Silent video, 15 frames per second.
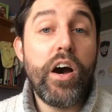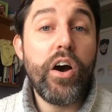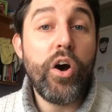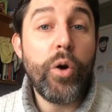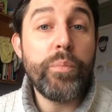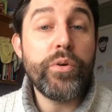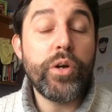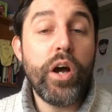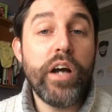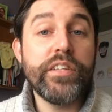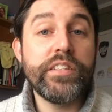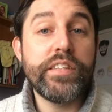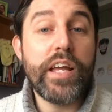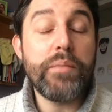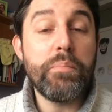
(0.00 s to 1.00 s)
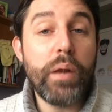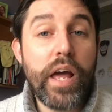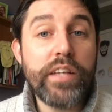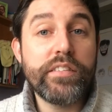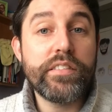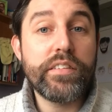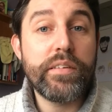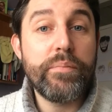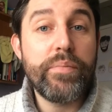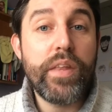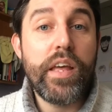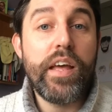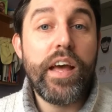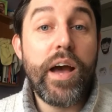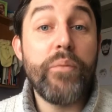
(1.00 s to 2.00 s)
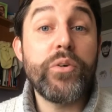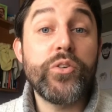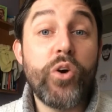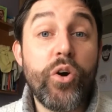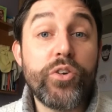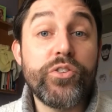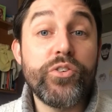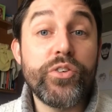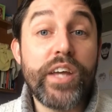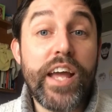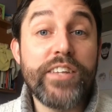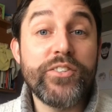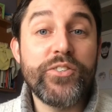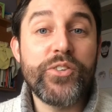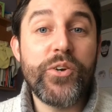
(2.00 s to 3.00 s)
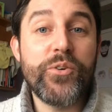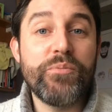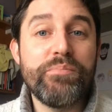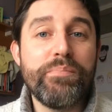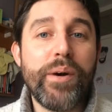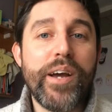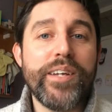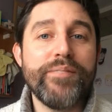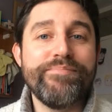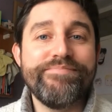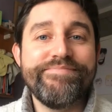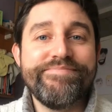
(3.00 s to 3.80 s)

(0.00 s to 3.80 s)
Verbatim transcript: I hope you guys stay blessed and we talk to you again soon. Bye.